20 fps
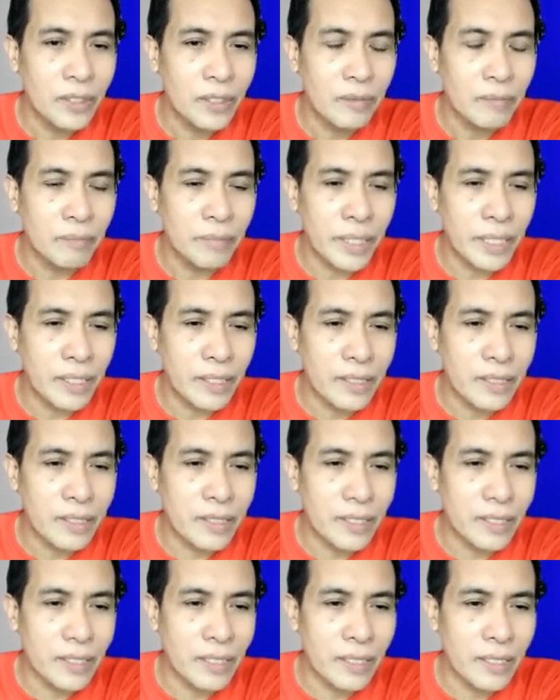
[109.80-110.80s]
because
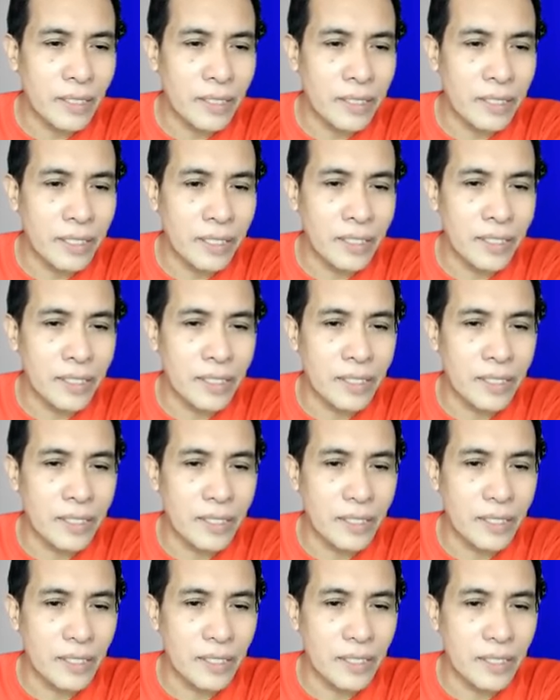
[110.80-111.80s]
6
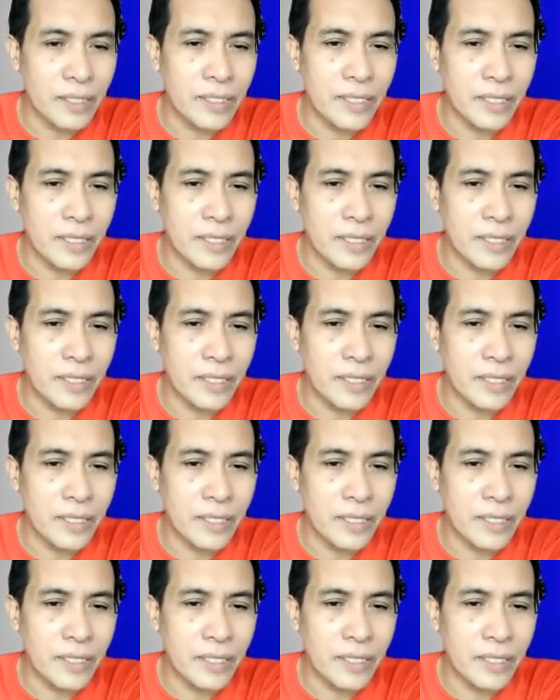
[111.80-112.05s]
is